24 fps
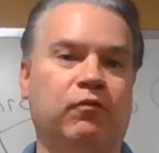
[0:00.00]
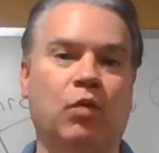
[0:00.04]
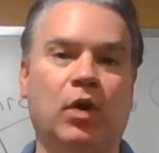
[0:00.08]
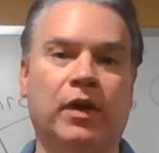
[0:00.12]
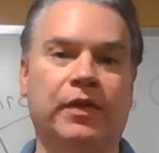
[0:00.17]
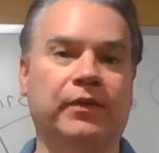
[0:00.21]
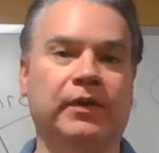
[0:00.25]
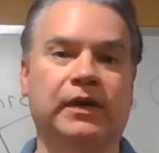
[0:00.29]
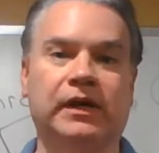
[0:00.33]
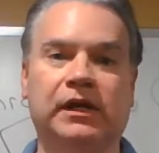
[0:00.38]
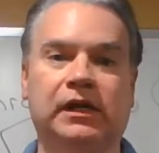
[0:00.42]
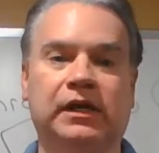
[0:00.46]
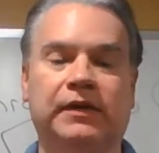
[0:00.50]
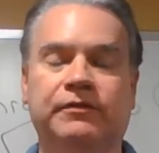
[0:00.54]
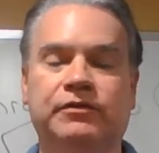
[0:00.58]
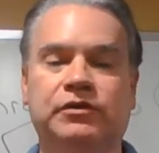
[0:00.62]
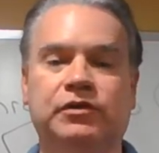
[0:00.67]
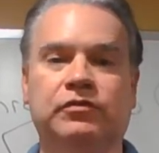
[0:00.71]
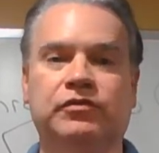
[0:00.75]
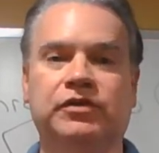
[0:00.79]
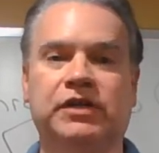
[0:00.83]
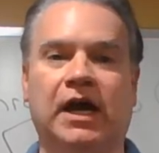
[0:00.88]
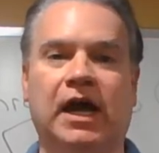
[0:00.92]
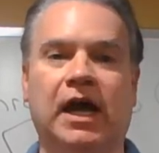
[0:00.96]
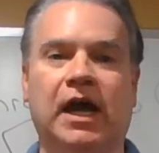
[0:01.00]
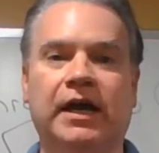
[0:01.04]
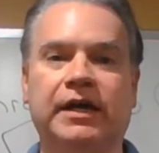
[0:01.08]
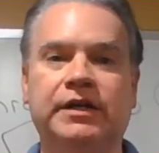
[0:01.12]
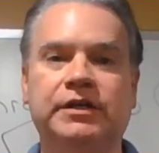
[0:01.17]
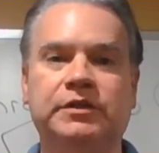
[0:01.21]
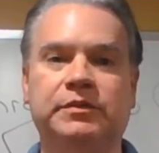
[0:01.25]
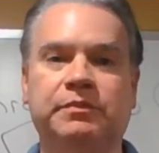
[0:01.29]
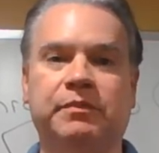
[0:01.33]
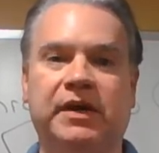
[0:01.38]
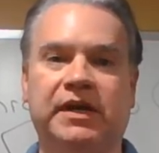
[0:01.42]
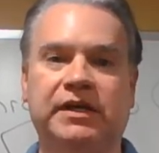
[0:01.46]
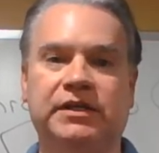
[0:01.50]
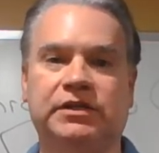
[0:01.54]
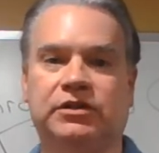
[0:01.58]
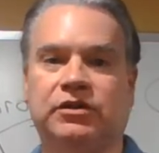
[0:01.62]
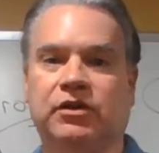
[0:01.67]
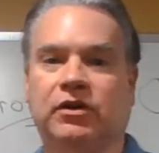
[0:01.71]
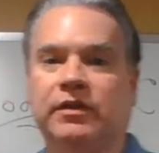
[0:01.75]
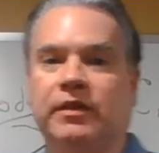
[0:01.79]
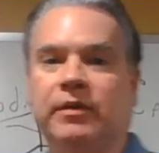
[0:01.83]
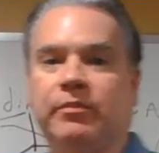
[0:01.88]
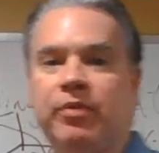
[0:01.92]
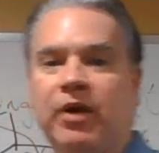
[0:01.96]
whether it lives or dies based on the